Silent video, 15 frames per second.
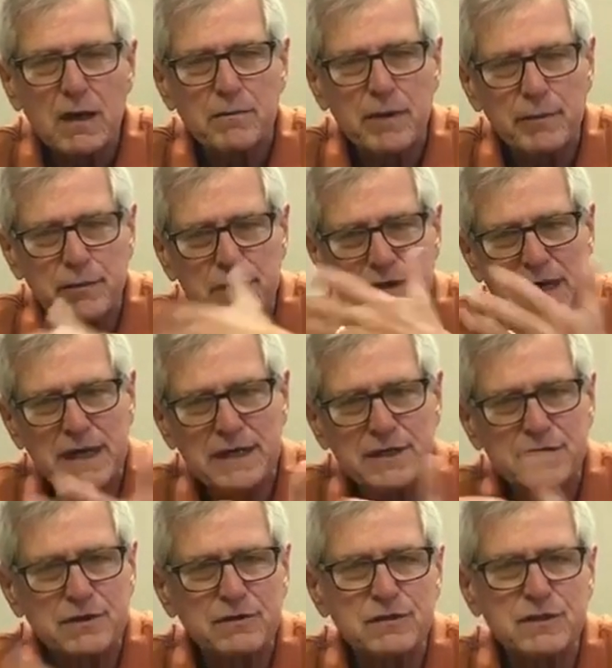People
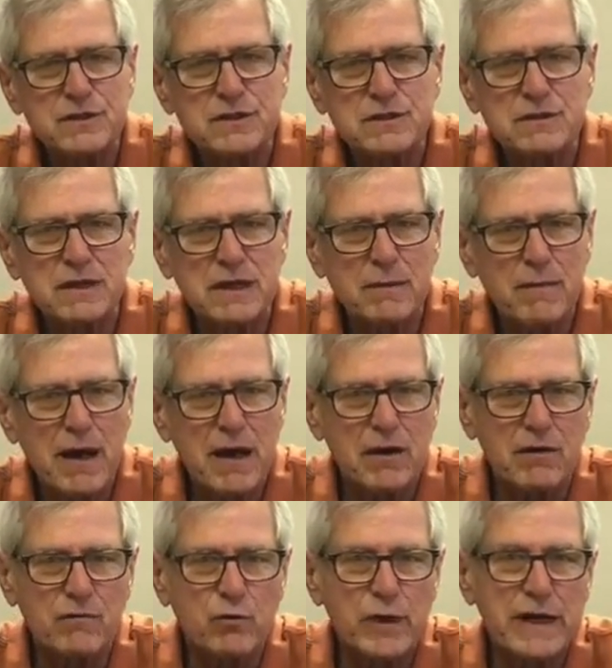tend to just in a
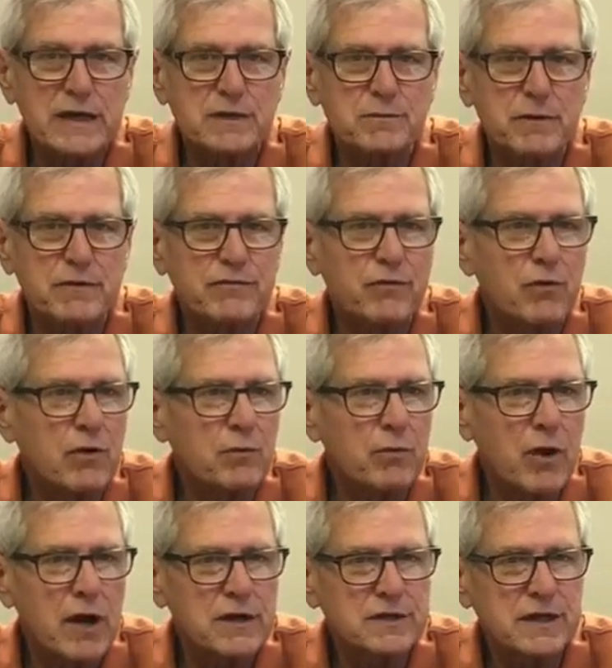matter of weeks before a
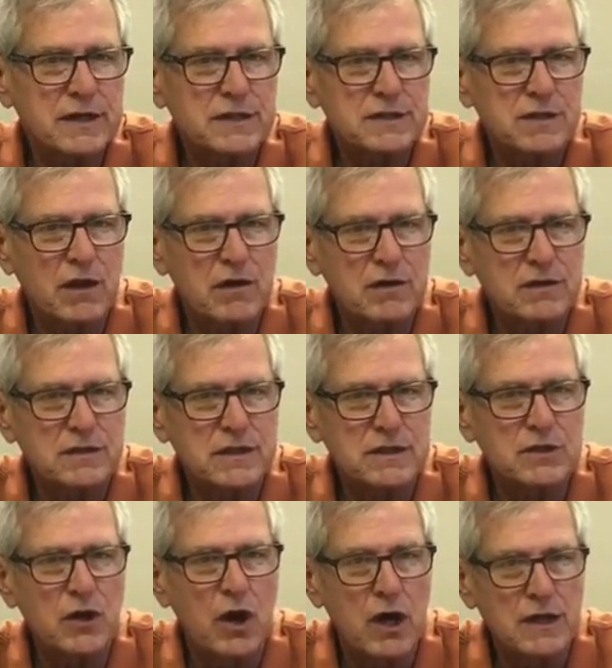project starts, it
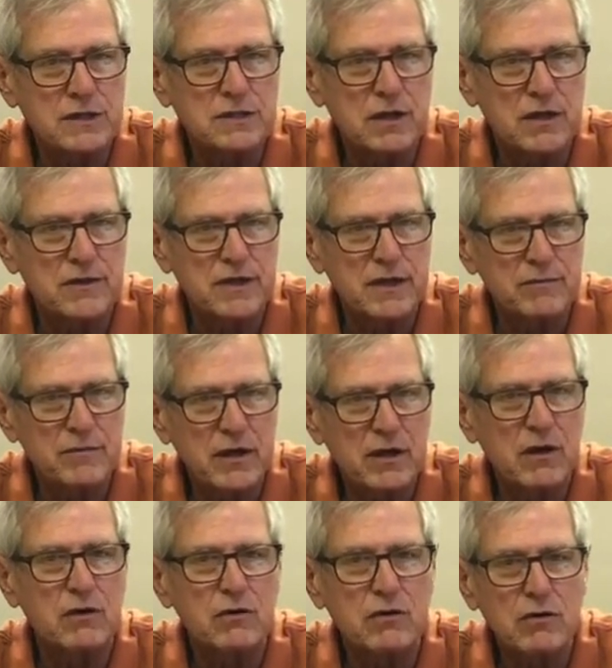dawns on them that,
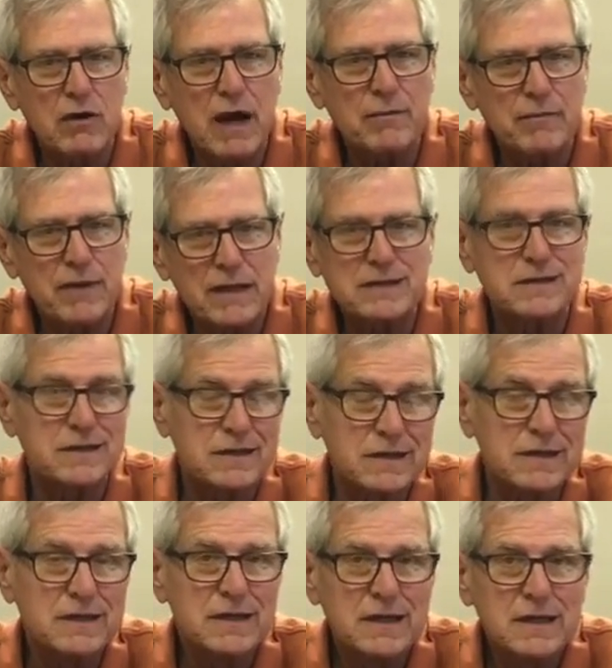oh crap, that's
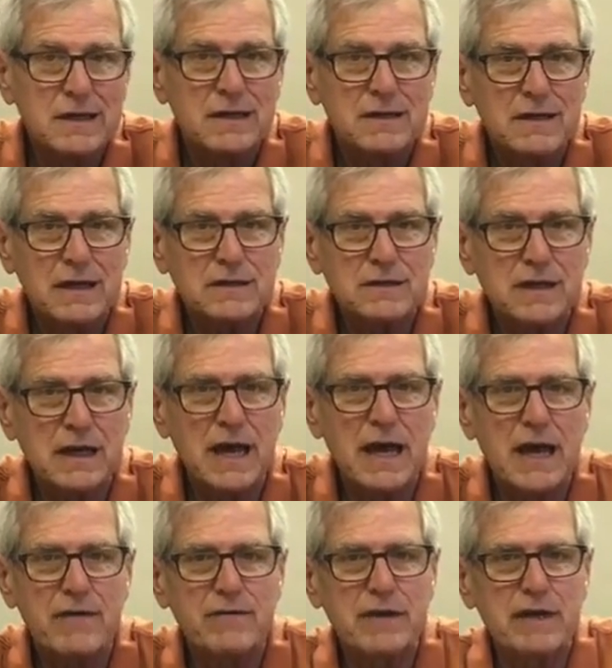gonna
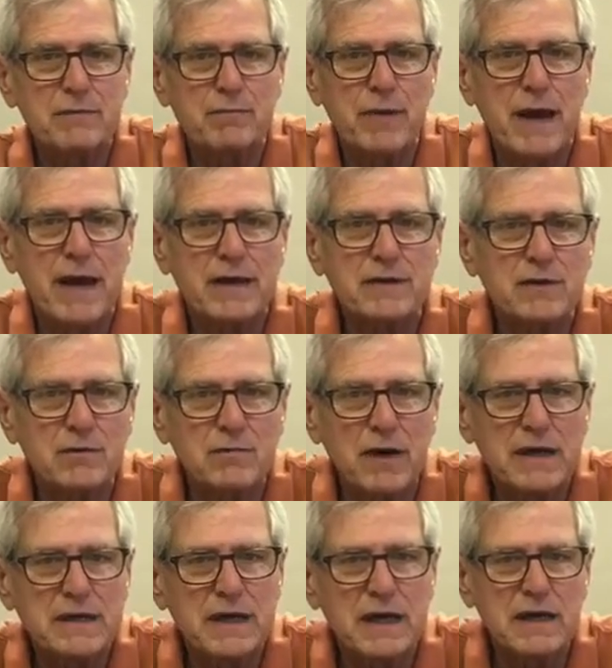have an impact on
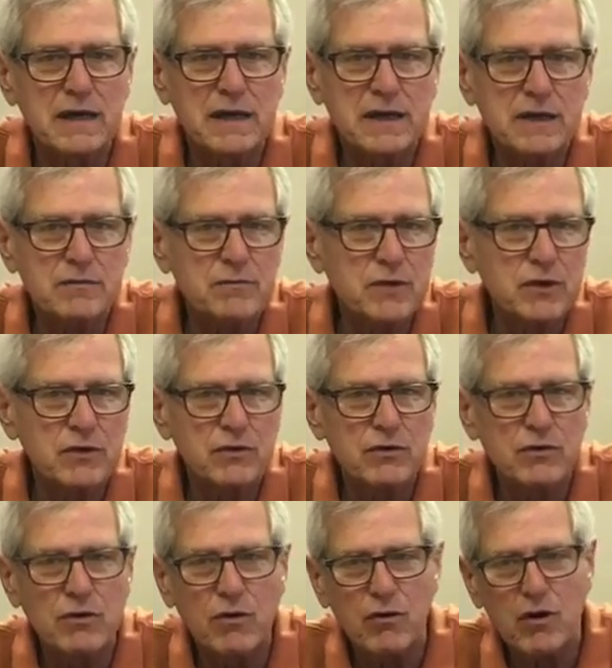my daily
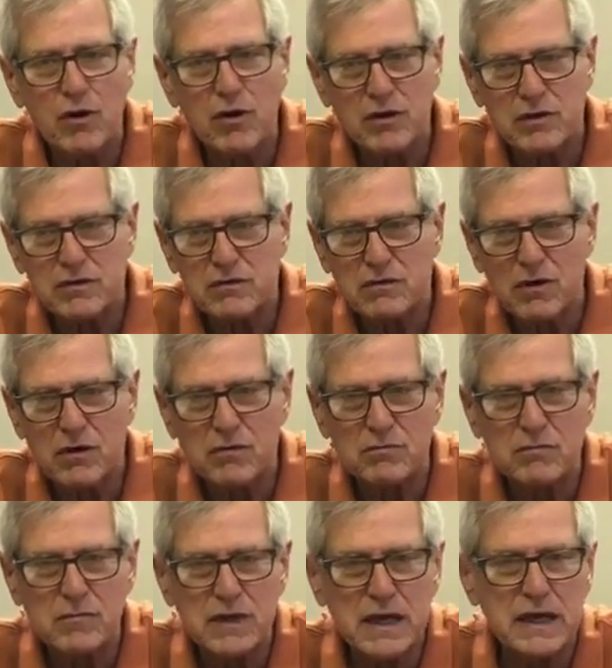commute or on
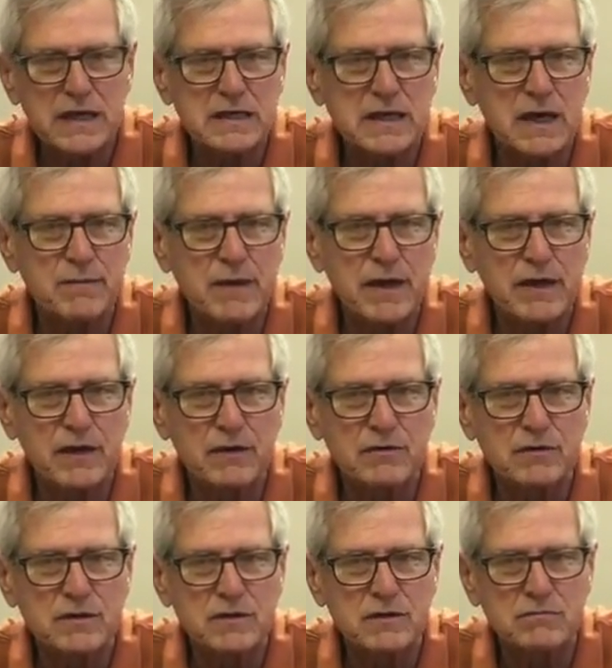any time I go
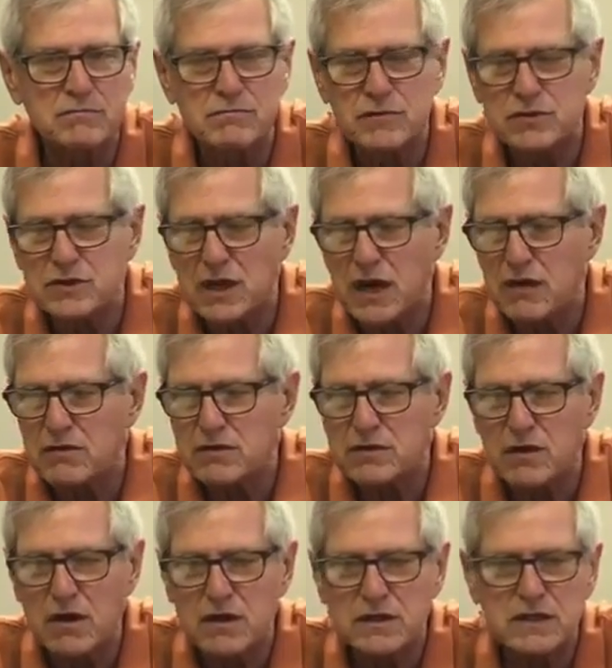to Bucyrus
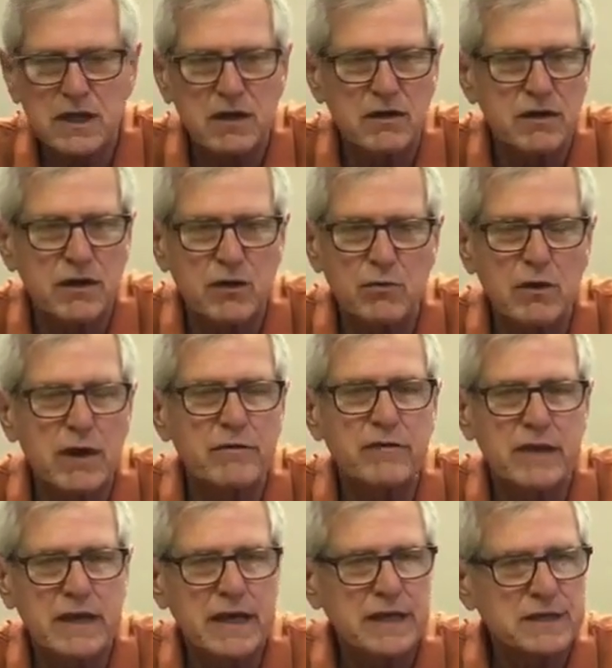or Ontario or whatever
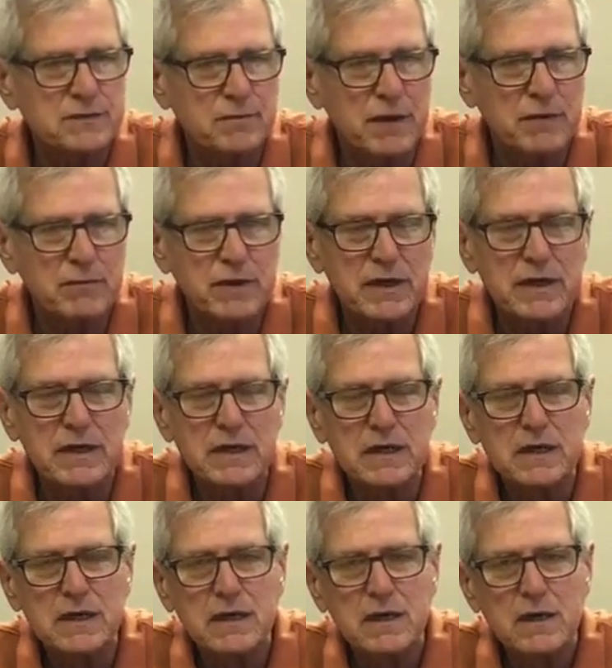the case may be.
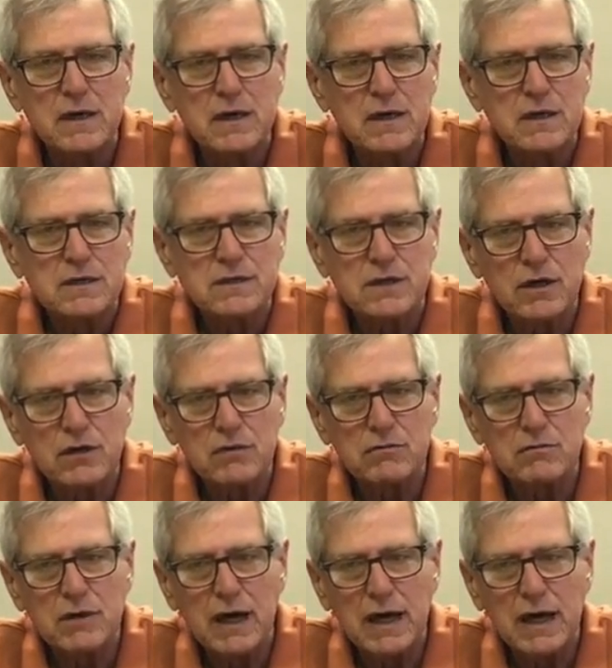So